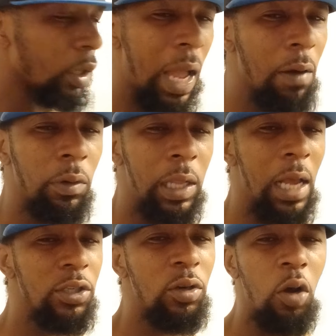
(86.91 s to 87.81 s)
I
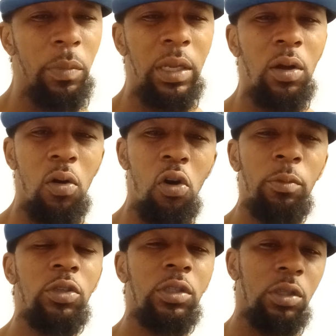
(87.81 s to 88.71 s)
realize you don't mean no harm.
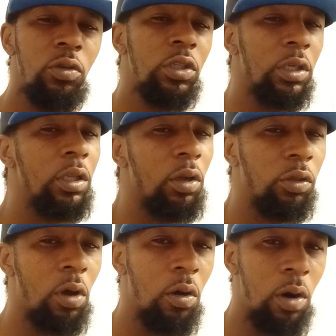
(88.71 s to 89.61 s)
You just you just a little
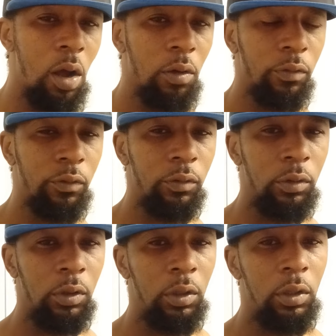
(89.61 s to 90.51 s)
throwed off.
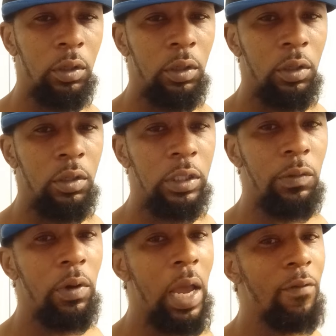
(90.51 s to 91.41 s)
See,
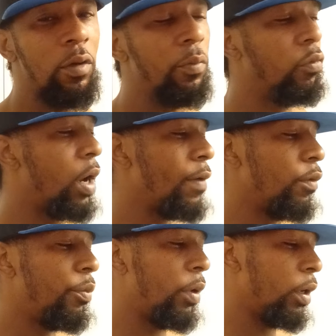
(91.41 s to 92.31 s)
with every every
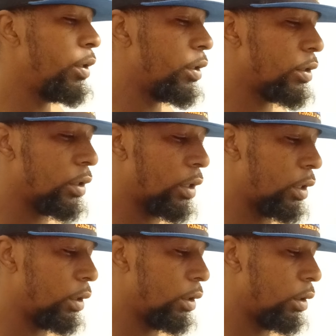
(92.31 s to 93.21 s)
brilliance
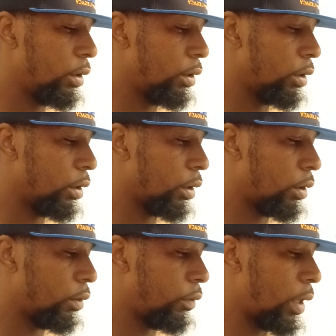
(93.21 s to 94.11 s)

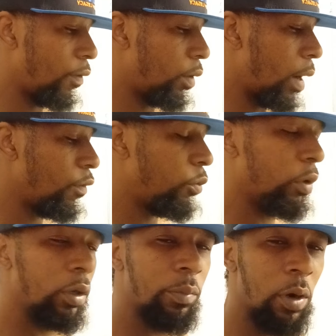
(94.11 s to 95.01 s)
whenever every
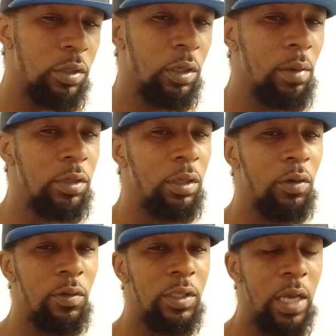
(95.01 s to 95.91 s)
brilliant person comes a
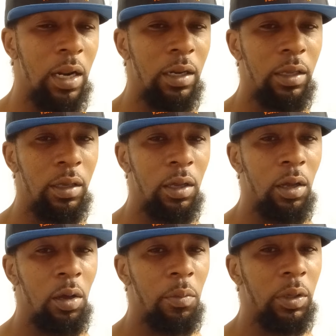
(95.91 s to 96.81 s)
little insanity,
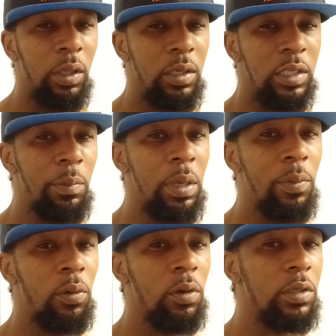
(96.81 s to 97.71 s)
but then some
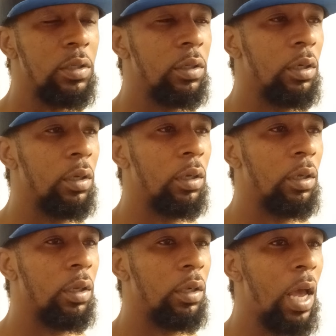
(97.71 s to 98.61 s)
people is
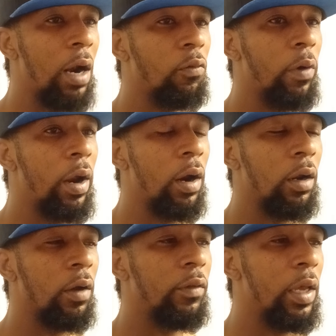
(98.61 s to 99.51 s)
not
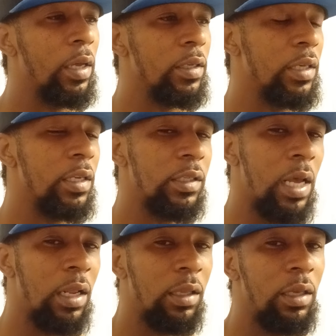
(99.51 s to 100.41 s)
aware of their
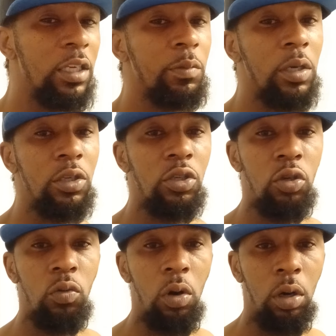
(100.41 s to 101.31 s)
insanity as much as
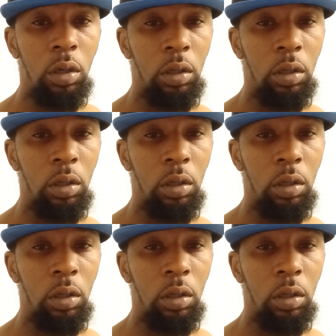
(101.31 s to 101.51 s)
you are.